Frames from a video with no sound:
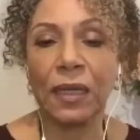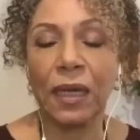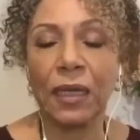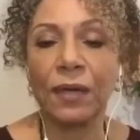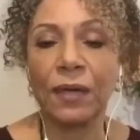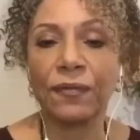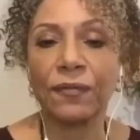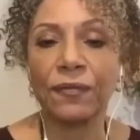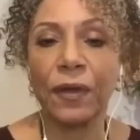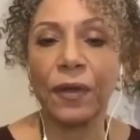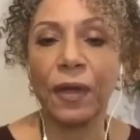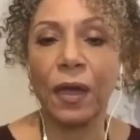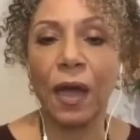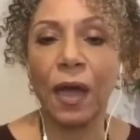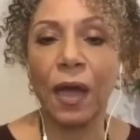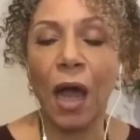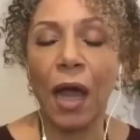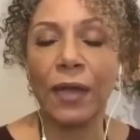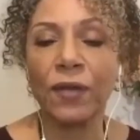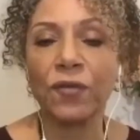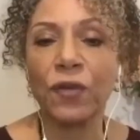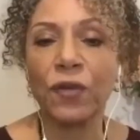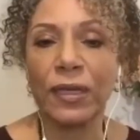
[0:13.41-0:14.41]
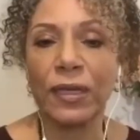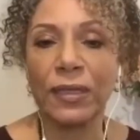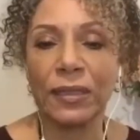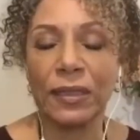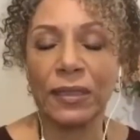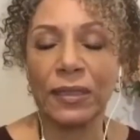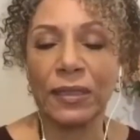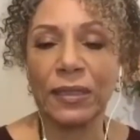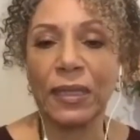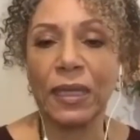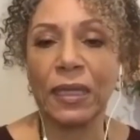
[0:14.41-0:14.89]
kind of hydrates
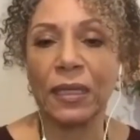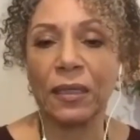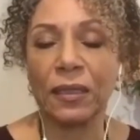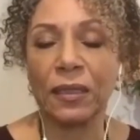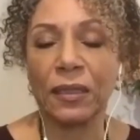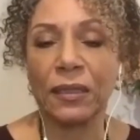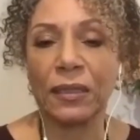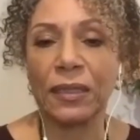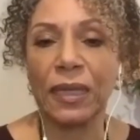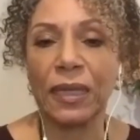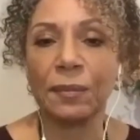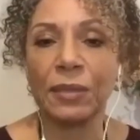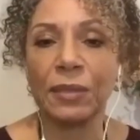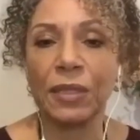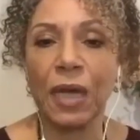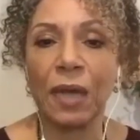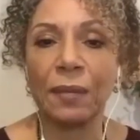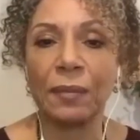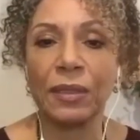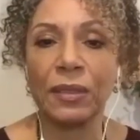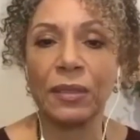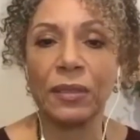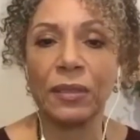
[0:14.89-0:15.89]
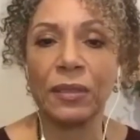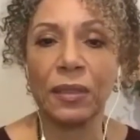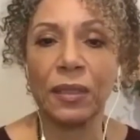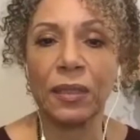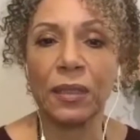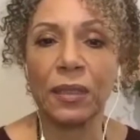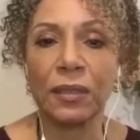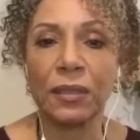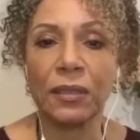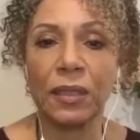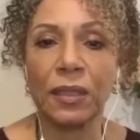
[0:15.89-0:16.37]
the skin at the same time as
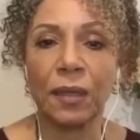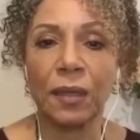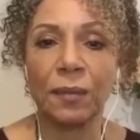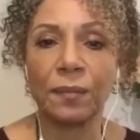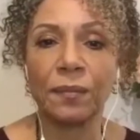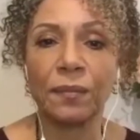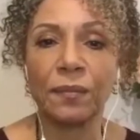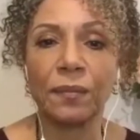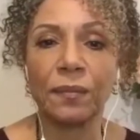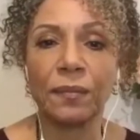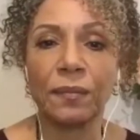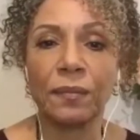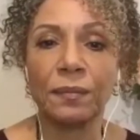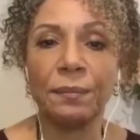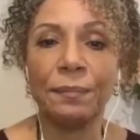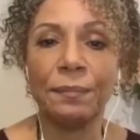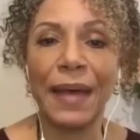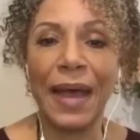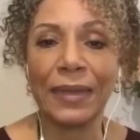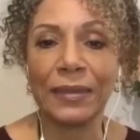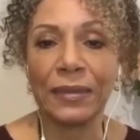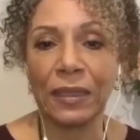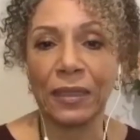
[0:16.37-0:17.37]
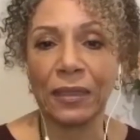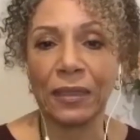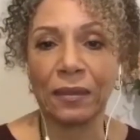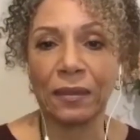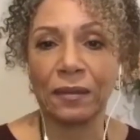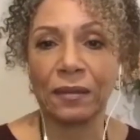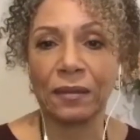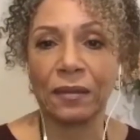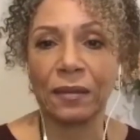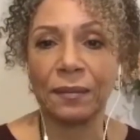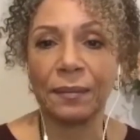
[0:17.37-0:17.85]

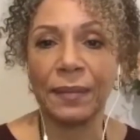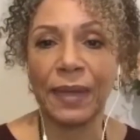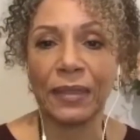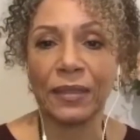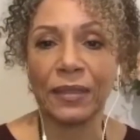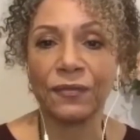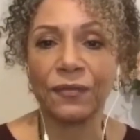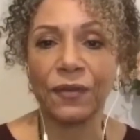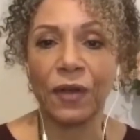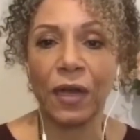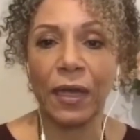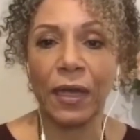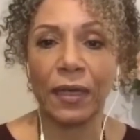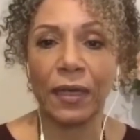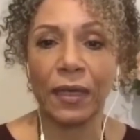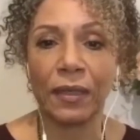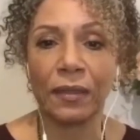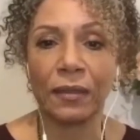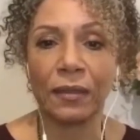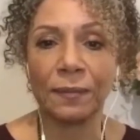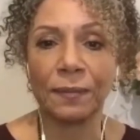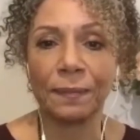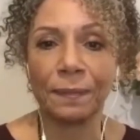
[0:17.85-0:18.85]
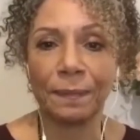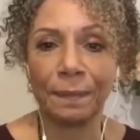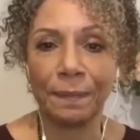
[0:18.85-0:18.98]
mattifying it.